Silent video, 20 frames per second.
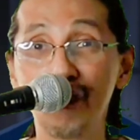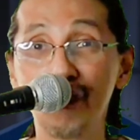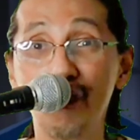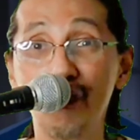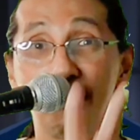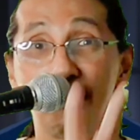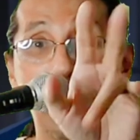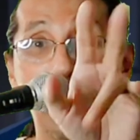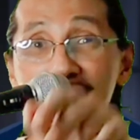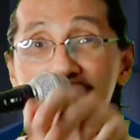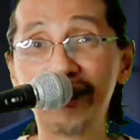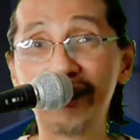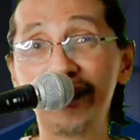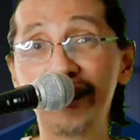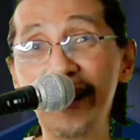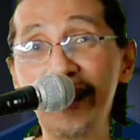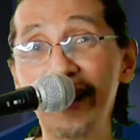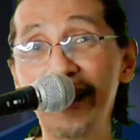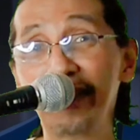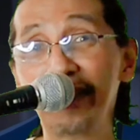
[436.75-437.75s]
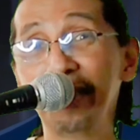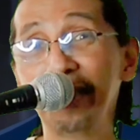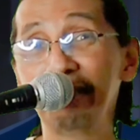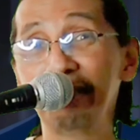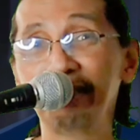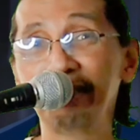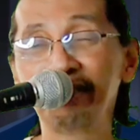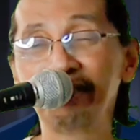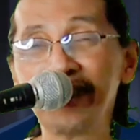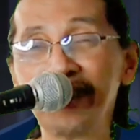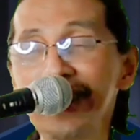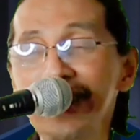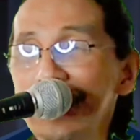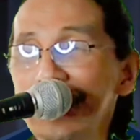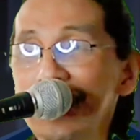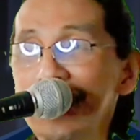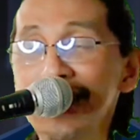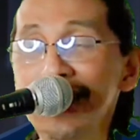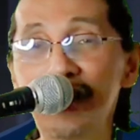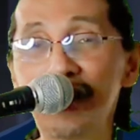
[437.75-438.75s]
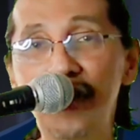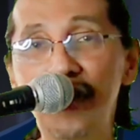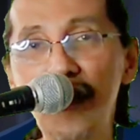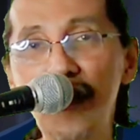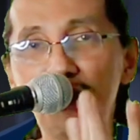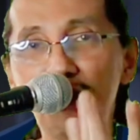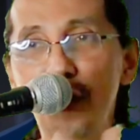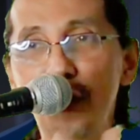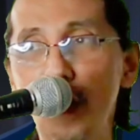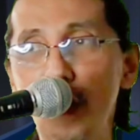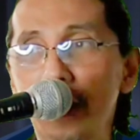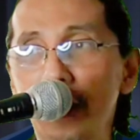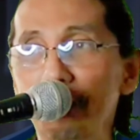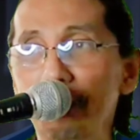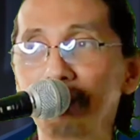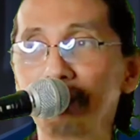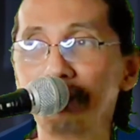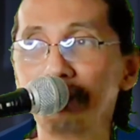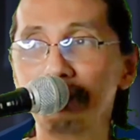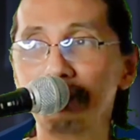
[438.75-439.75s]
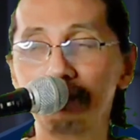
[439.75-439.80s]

Combiner name. Therefore,